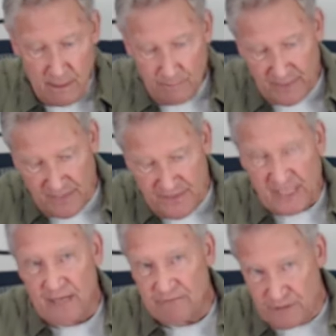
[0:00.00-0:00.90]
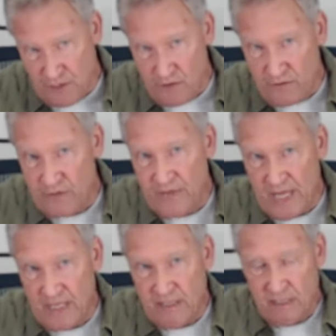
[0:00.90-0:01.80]
But I think I've shown you
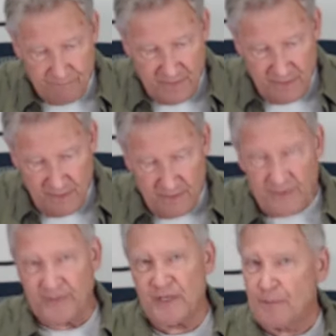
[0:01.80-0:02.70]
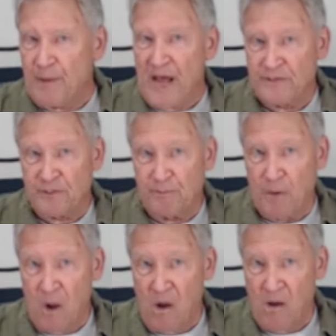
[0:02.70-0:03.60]
that, that the Apostle
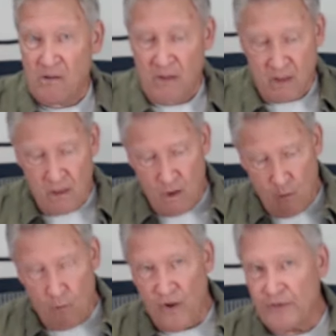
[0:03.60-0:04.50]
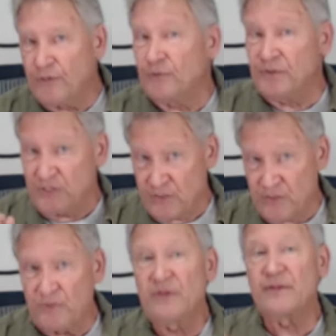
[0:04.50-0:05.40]
Paul one who
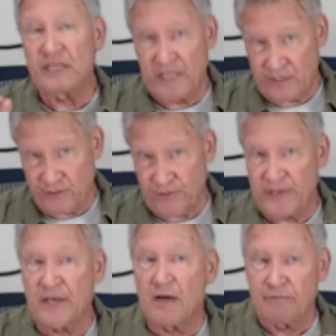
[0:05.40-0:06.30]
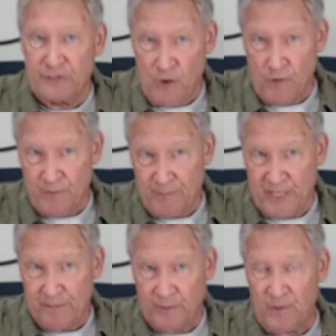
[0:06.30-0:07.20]
knew the history of his own
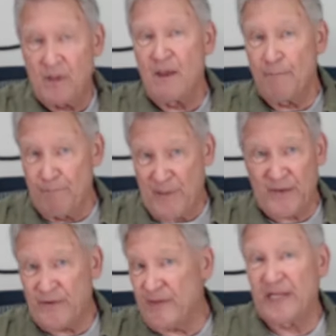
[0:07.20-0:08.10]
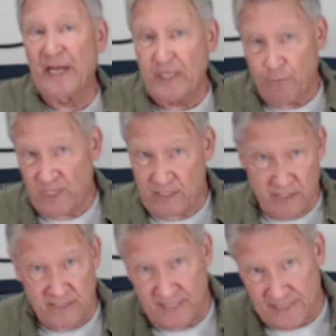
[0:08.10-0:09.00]
people better than anyone
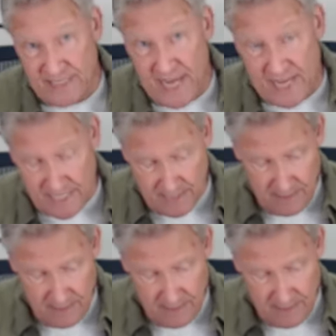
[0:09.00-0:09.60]
today.